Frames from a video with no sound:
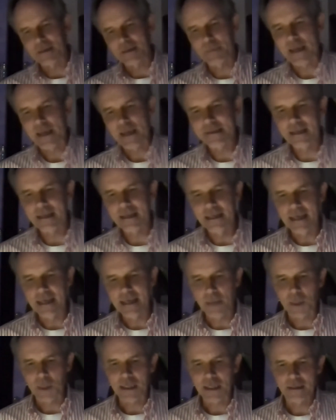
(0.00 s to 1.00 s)
basically, I
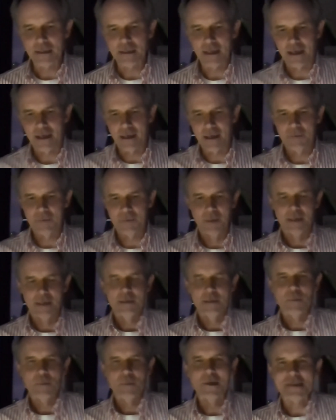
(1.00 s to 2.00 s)
mean, uh,
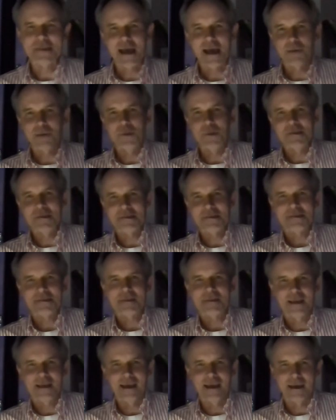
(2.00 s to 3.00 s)
because I was
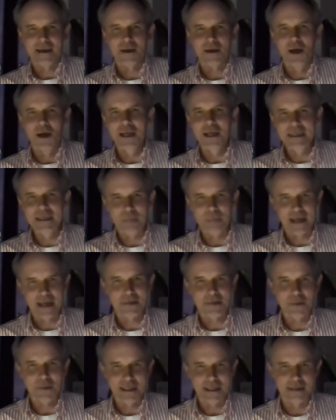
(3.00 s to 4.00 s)
uh, early in my
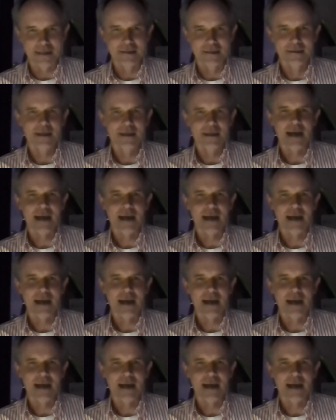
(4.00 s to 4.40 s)
career,